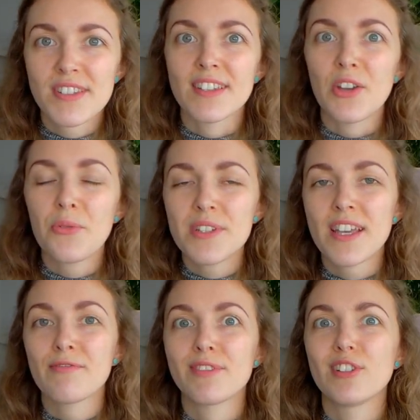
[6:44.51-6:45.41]
and they always
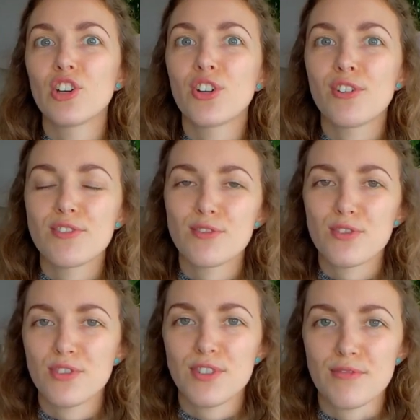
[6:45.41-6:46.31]
have loads to
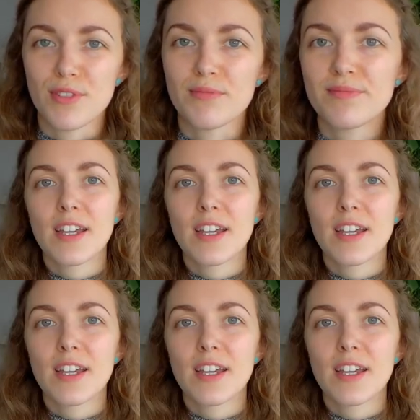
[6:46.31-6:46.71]
choose from.